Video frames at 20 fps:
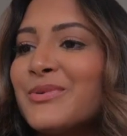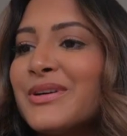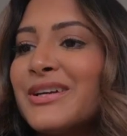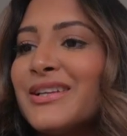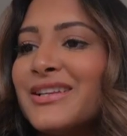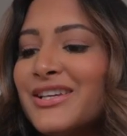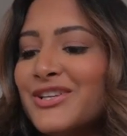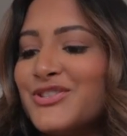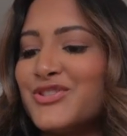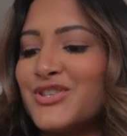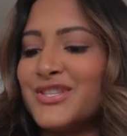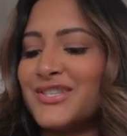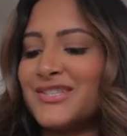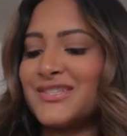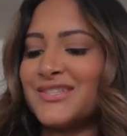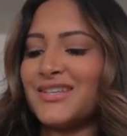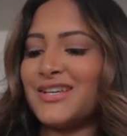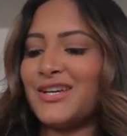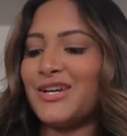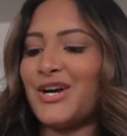really
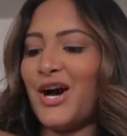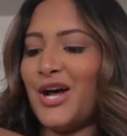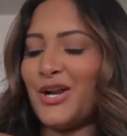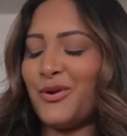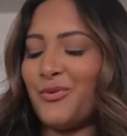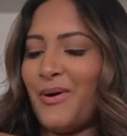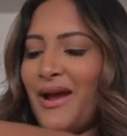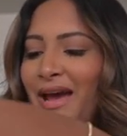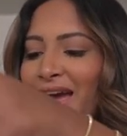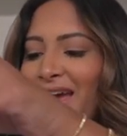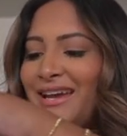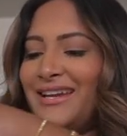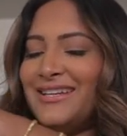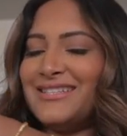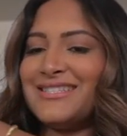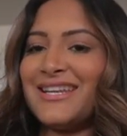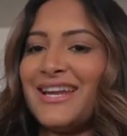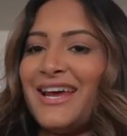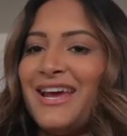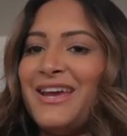just got away
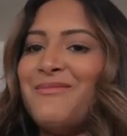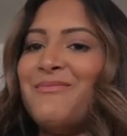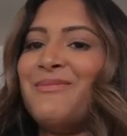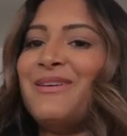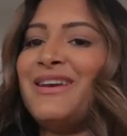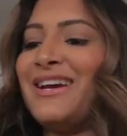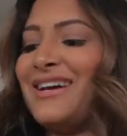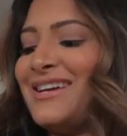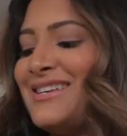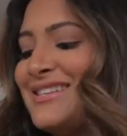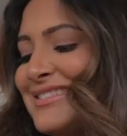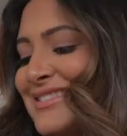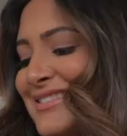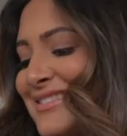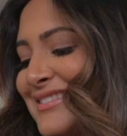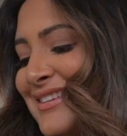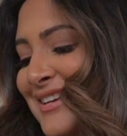today because